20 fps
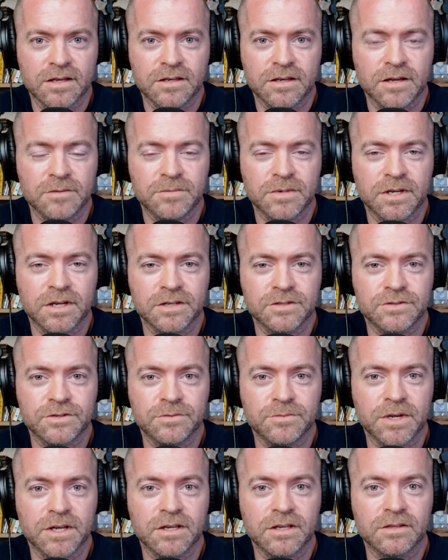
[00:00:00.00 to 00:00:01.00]
Not because you're
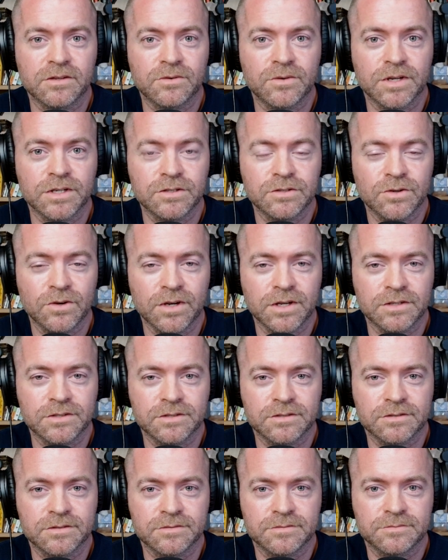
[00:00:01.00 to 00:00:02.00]
making the right
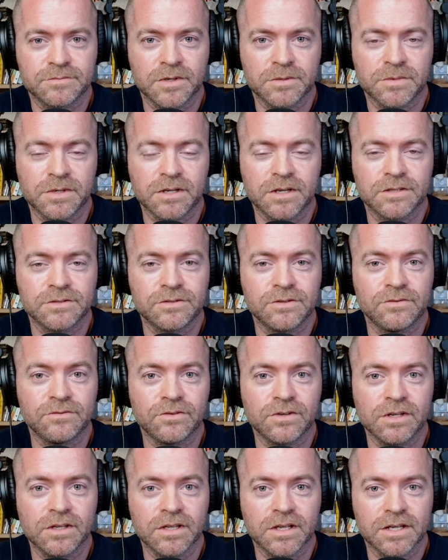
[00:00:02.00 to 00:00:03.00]
choice, but because you've
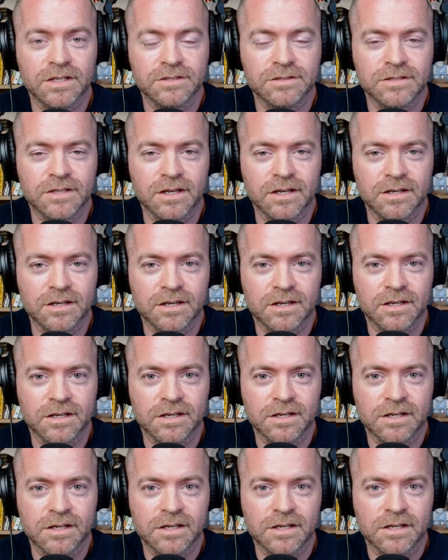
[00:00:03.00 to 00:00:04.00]
realized that
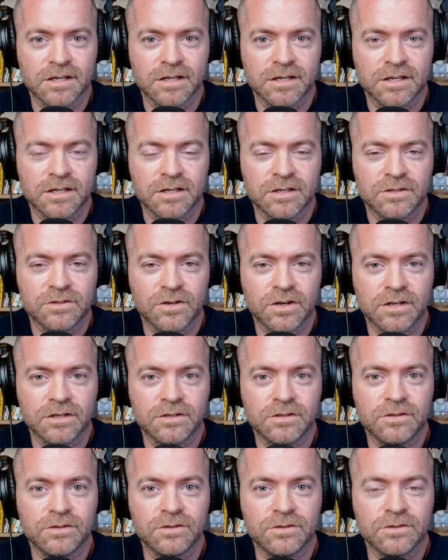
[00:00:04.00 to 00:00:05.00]
trying
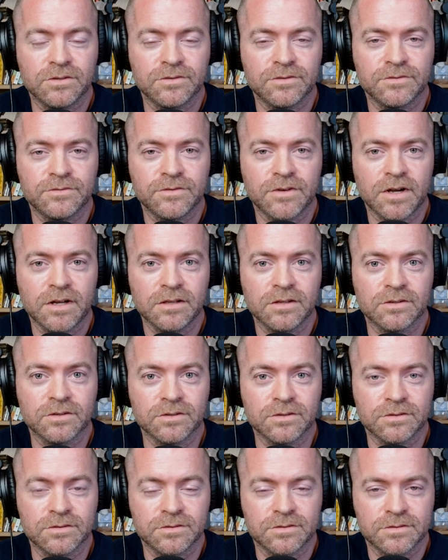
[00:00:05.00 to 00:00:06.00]
to
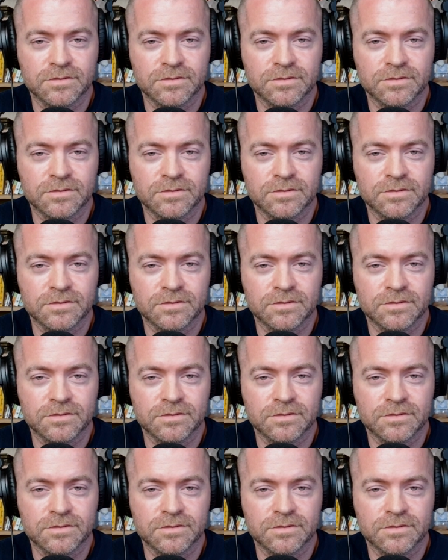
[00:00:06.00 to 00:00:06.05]
follow